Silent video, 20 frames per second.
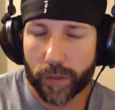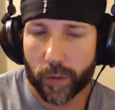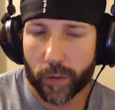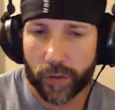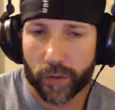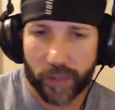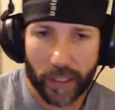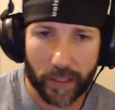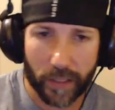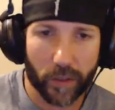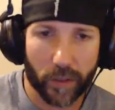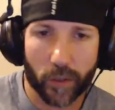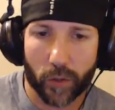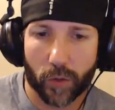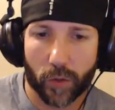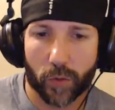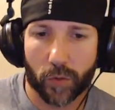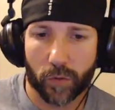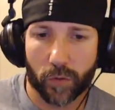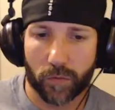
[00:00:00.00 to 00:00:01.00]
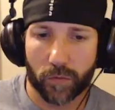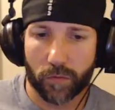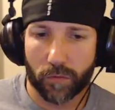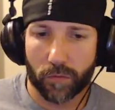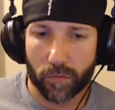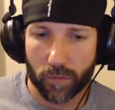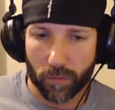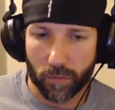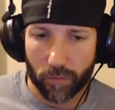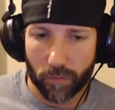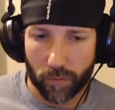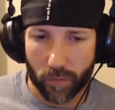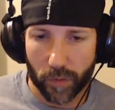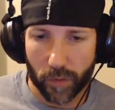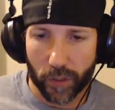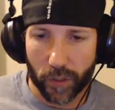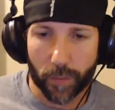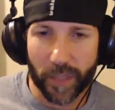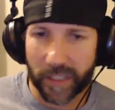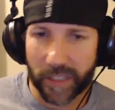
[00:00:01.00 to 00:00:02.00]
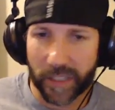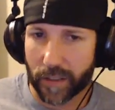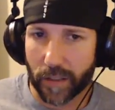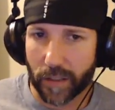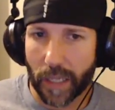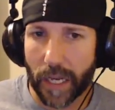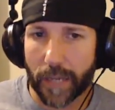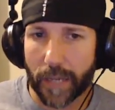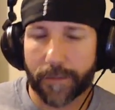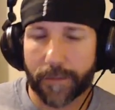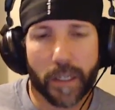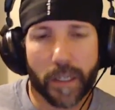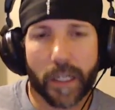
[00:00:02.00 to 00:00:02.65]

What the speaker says: There was like little bits of life,